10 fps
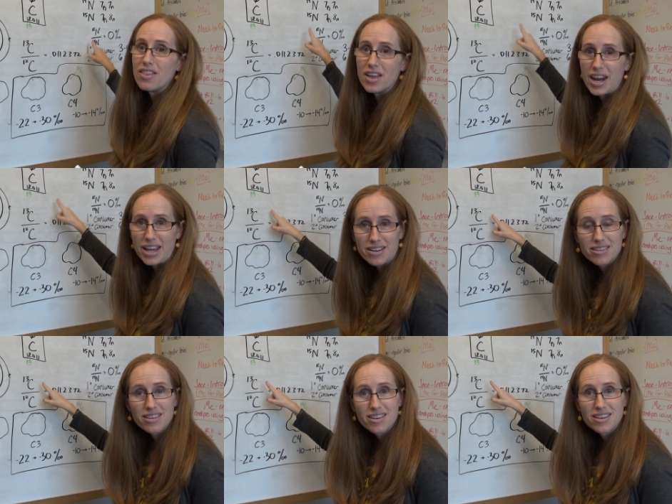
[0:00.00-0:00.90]
that
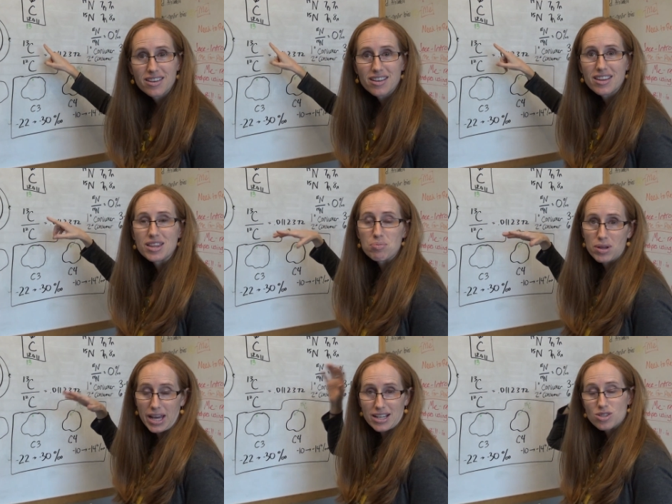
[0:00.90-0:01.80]
ate the
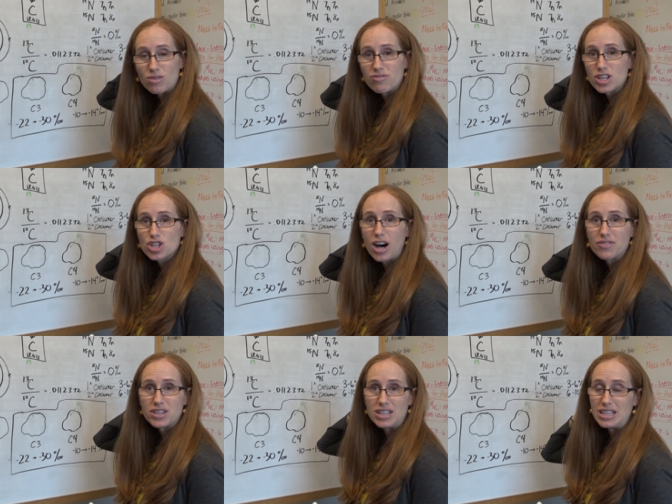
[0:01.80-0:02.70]
plant. So fish
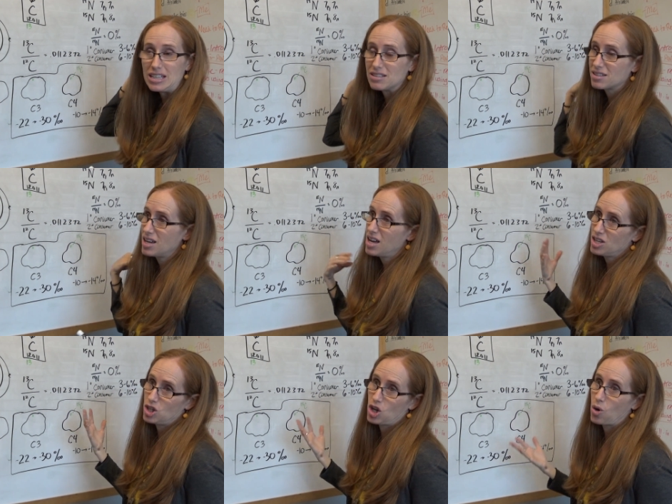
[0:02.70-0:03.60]
often eat,
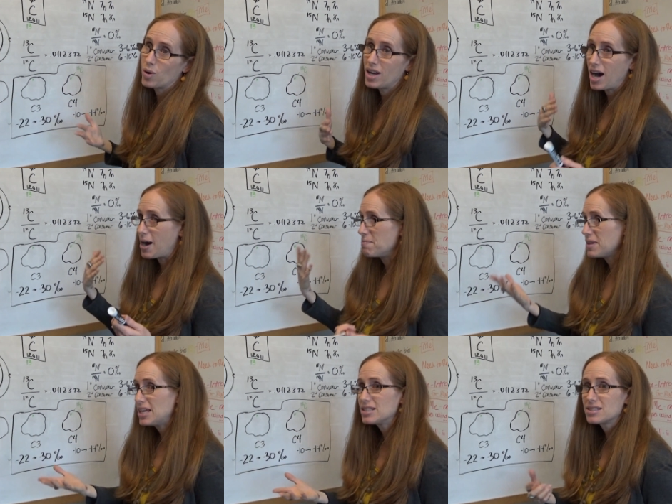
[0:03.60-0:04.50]

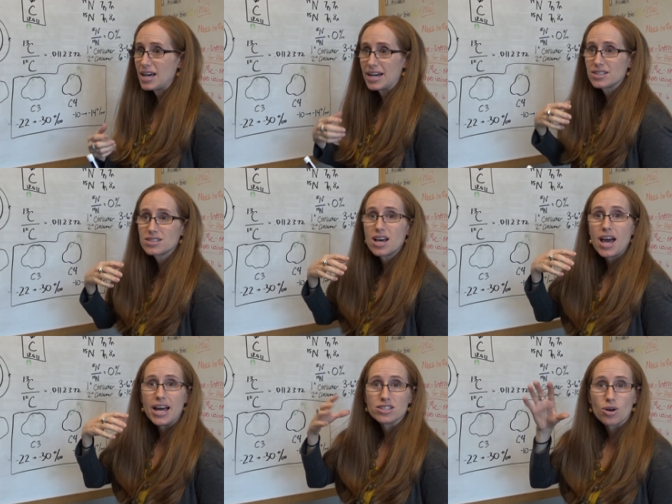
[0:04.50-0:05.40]
insects.
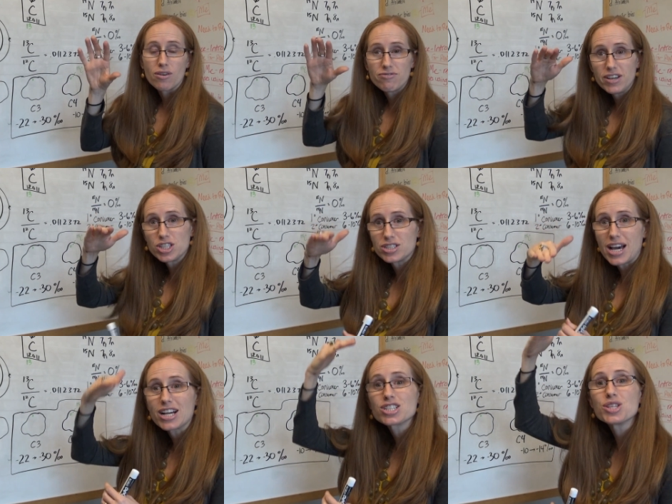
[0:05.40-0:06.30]
And so a fish is
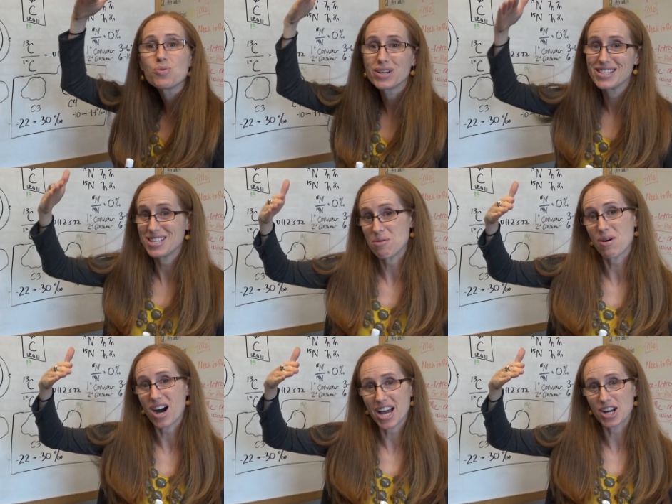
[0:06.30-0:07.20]
actually one step
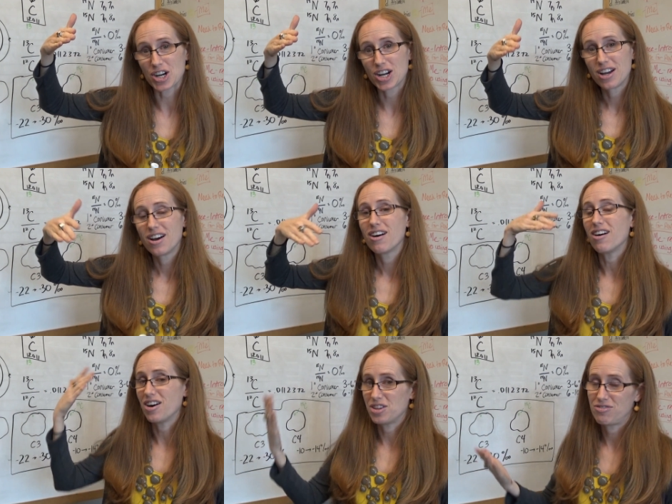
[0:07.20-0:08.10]
higher
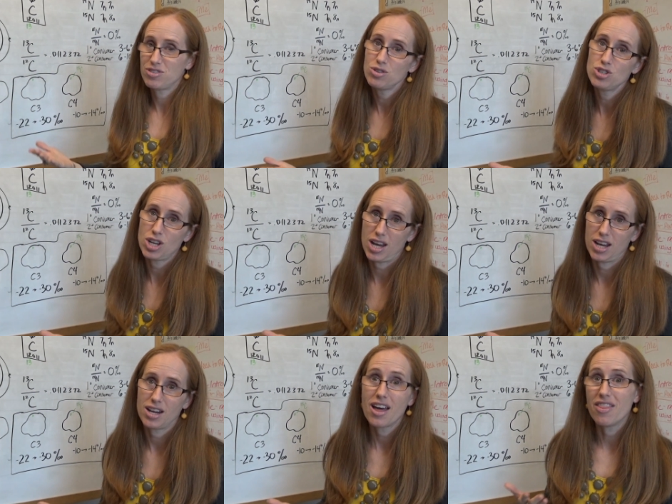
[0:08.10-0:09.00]
on the food
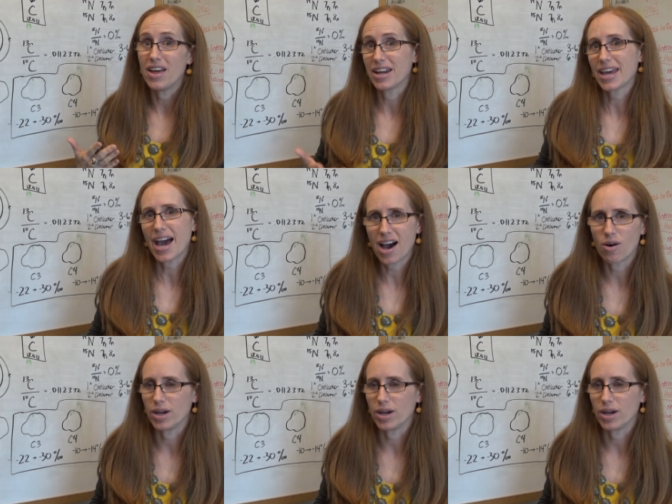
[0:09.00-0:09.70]
chain than a cow